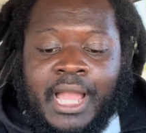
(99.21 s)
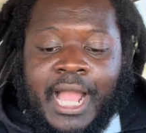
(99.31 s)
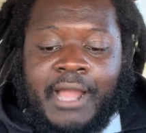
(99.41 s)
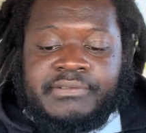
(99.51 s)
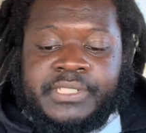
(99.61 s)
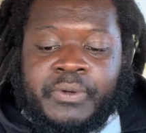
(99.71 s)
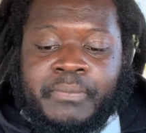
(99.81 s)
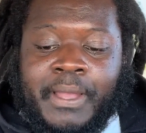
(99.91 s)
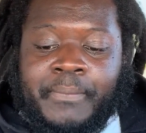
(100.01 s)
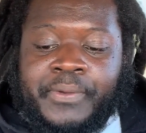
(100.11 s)
I stayed with
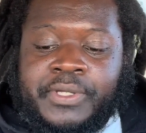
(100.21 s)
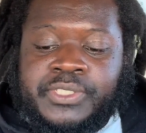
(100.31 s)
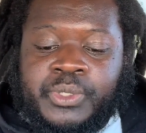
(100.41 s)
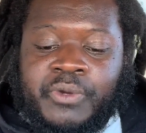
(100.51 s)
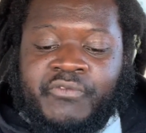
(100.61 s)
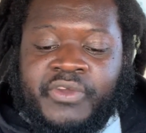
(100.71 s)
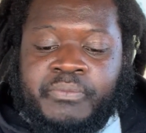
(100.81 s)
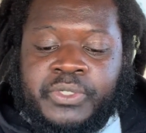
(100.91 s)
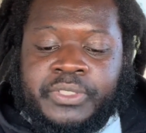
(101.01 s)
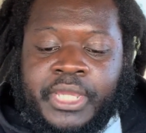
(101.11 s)
my parents on
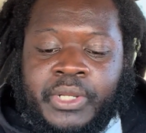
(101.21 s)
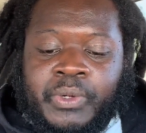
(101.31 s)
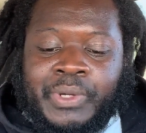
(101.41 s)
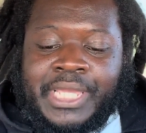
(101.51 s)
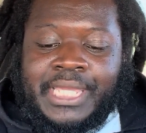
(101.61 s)
November to get away.